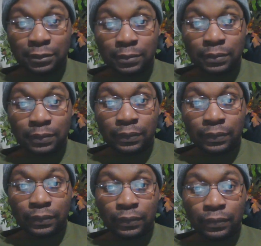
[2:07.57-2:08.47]

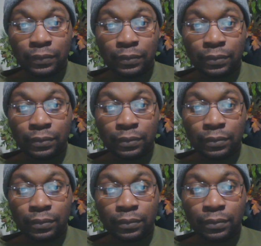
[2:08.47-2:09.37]

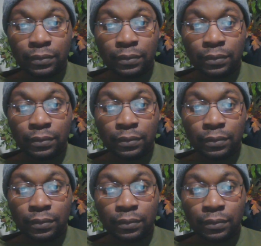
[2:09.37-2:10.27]

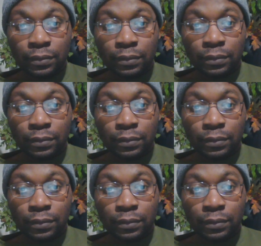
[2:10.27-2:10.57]
(silence)